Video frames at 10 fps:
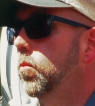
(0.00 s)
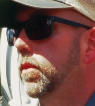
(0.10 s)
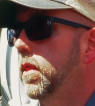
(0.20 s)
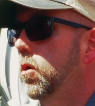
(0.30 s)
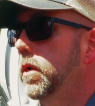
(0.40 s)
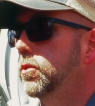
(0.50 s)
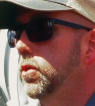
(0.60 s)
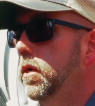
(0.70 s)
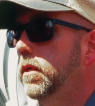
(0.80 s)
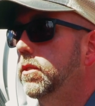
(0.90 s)
with their
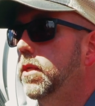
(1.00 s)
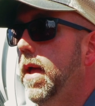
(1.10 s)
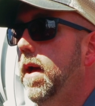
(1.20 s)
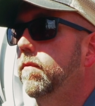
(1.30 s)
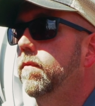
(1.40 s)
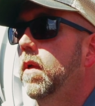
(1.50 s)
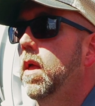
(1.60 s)
engineering staff